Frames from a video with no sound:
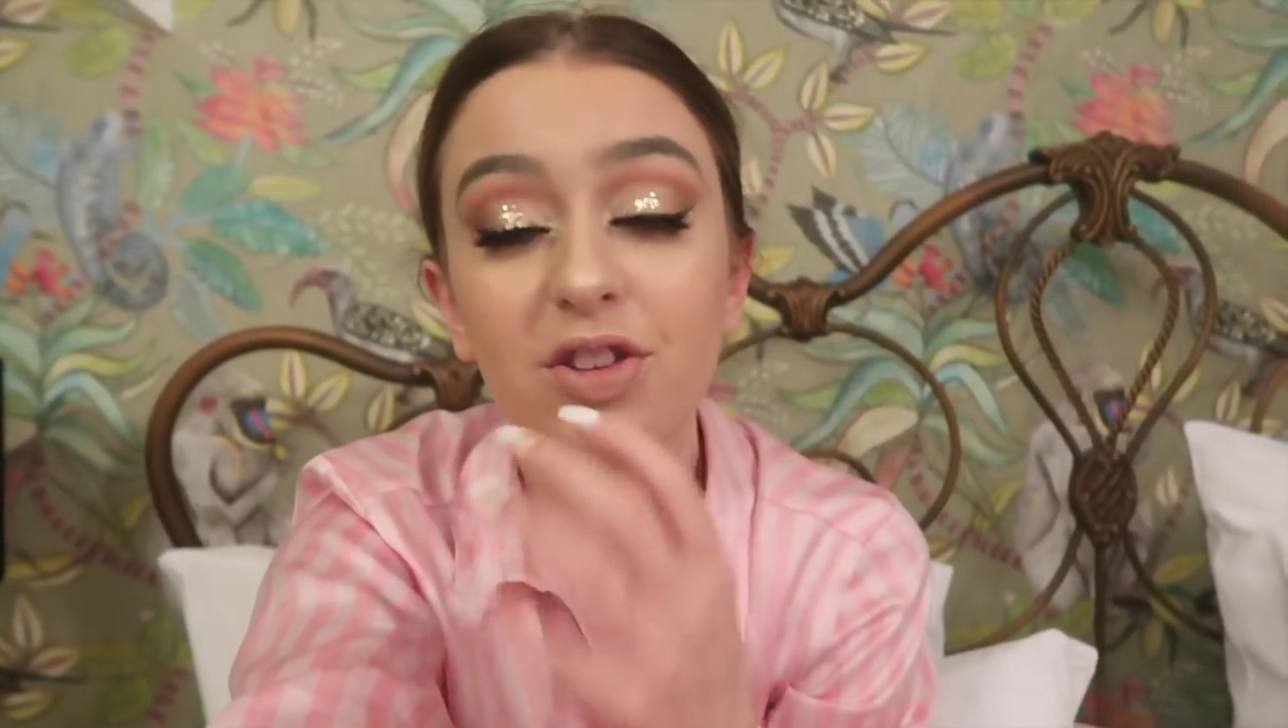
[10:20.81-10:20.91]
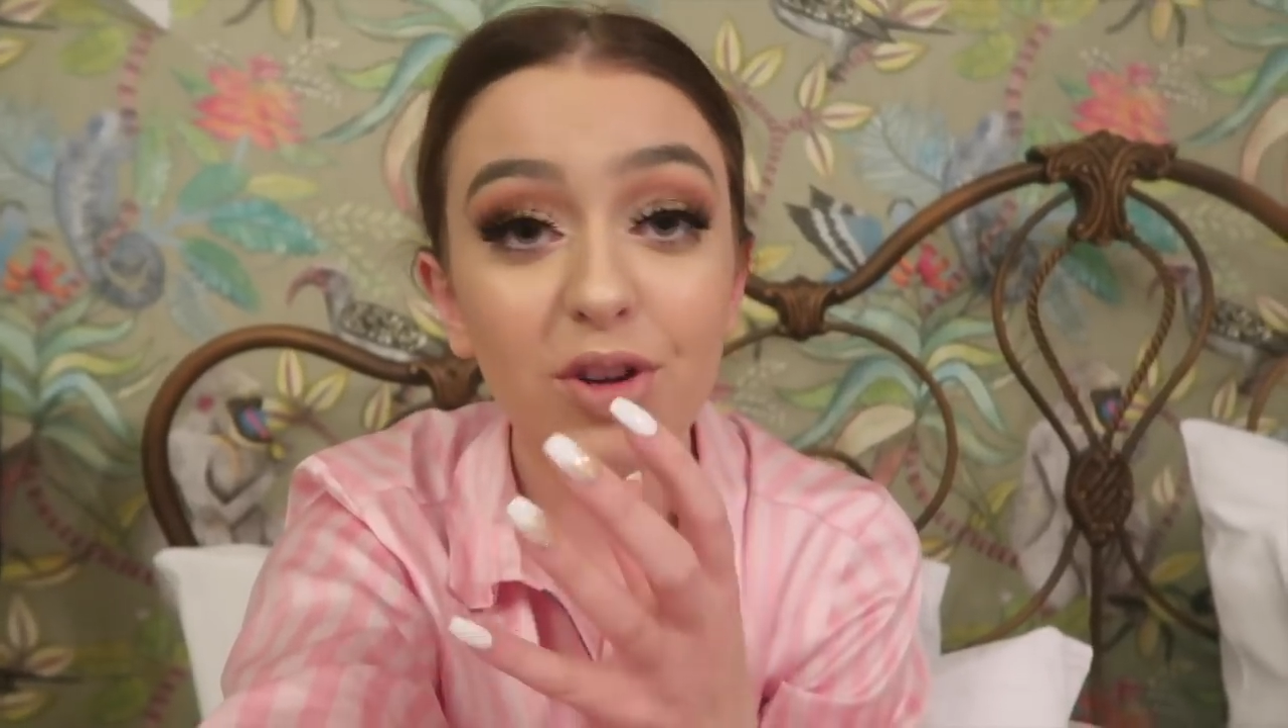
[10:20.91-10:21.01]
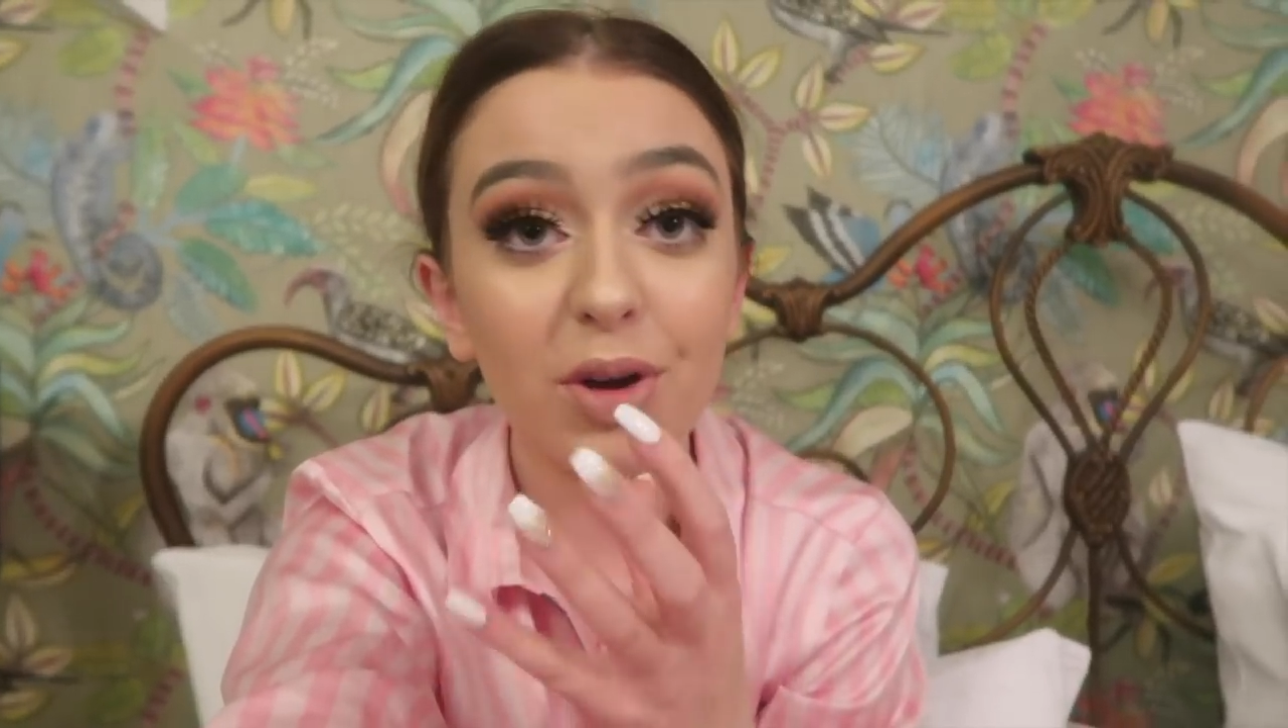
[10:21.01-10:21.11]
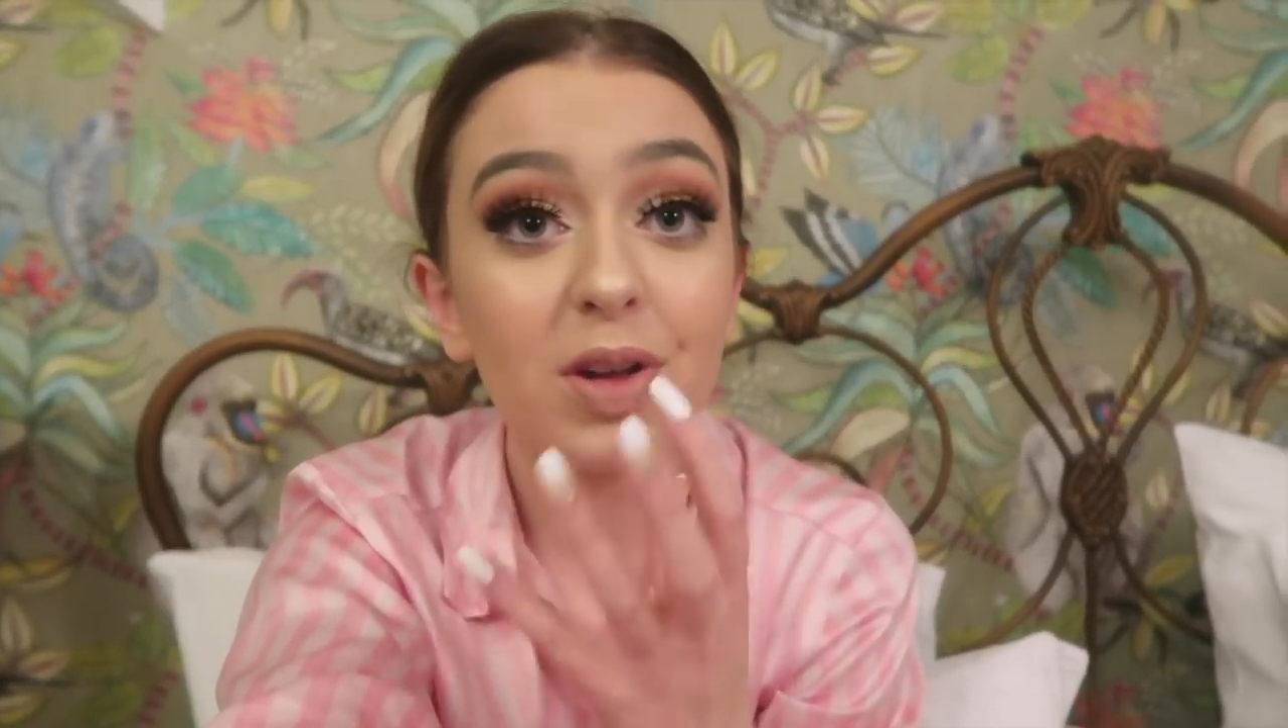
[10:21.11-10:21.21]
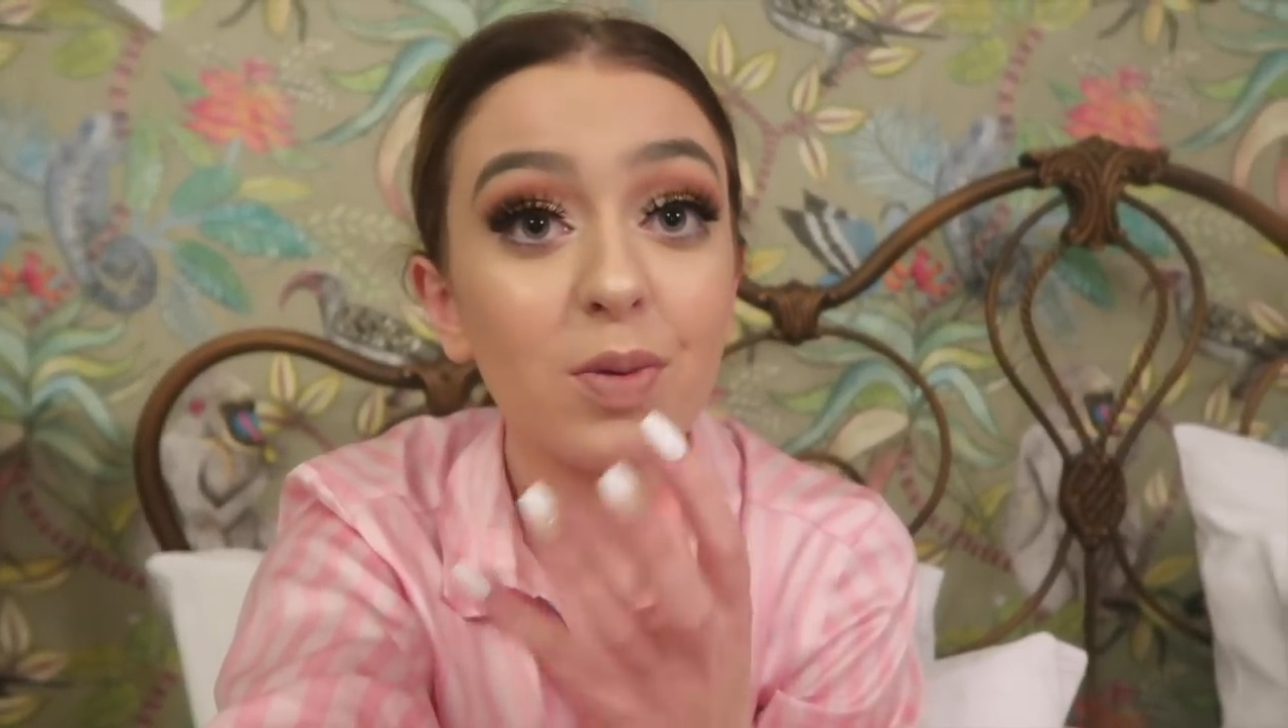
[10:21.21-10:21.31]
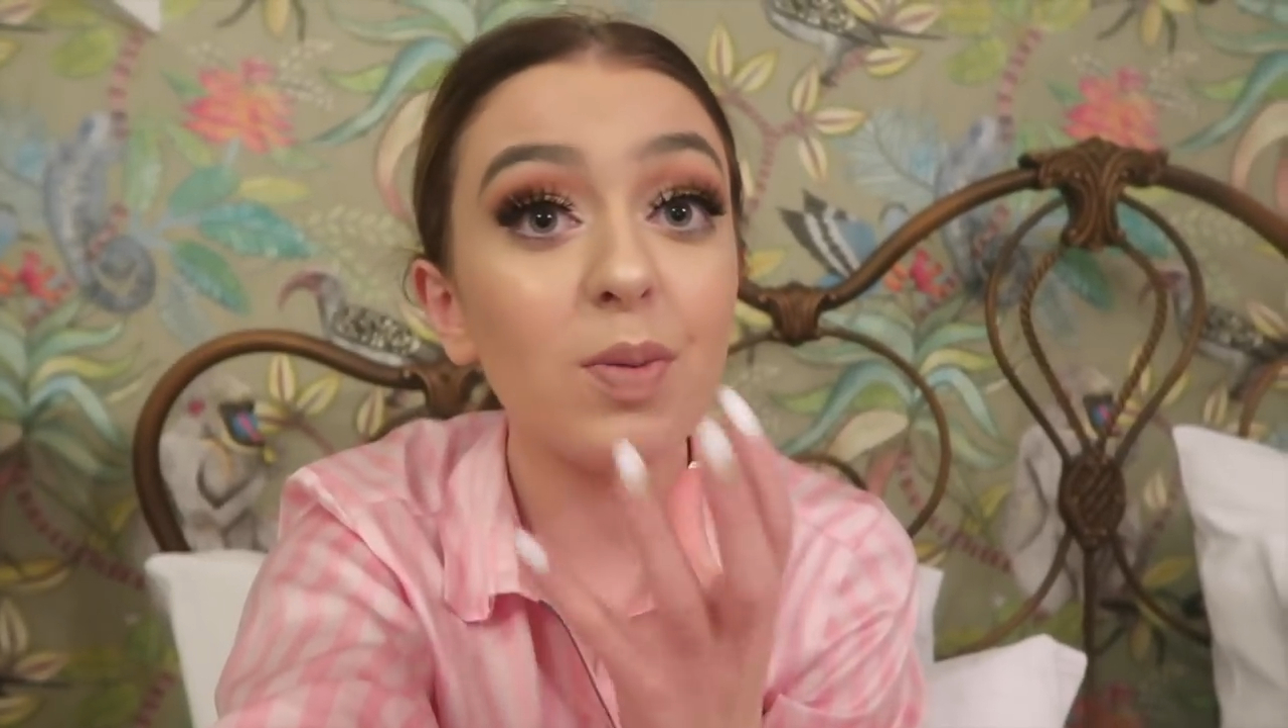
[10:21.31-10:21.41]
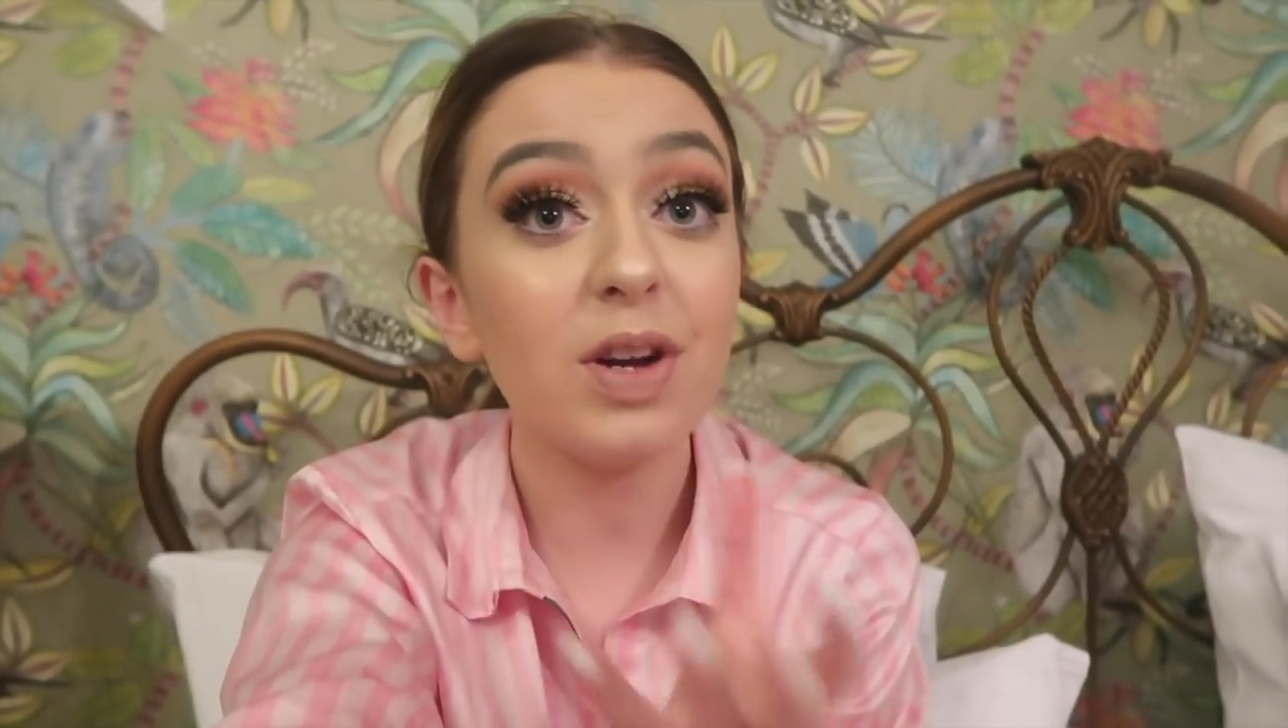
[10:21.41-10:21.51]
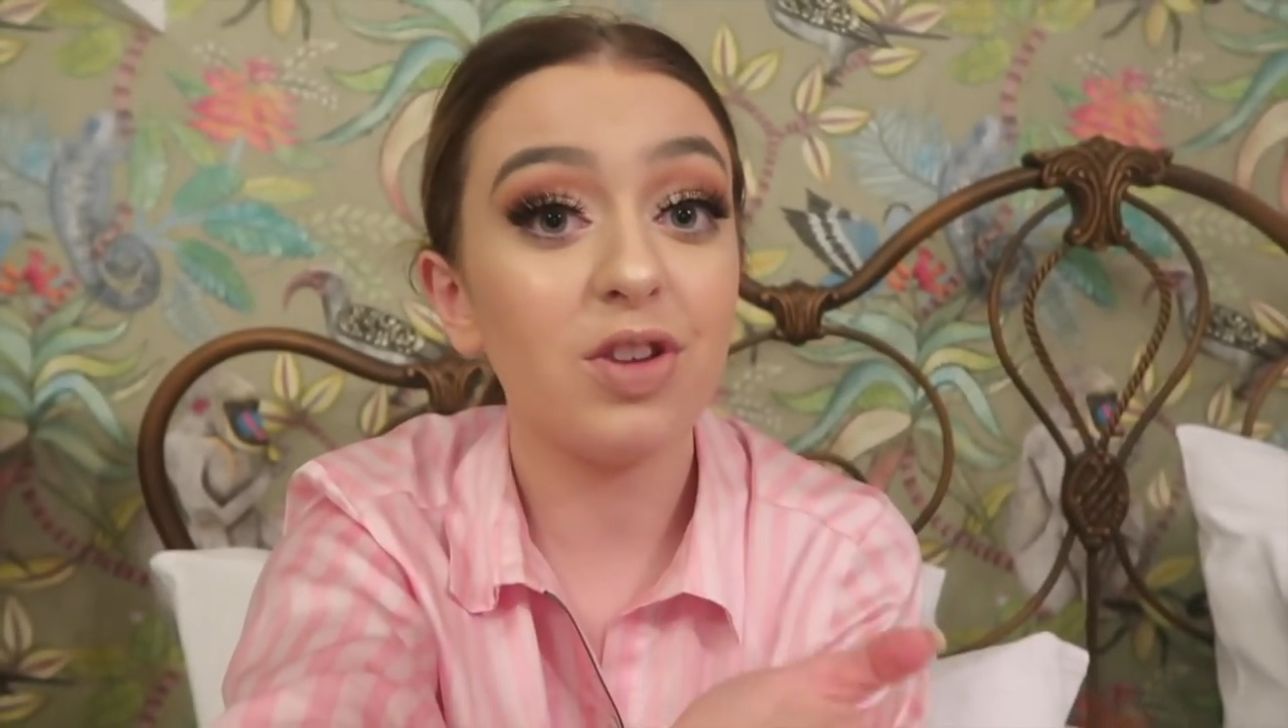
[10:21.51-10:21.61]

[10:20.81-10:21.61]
So there will be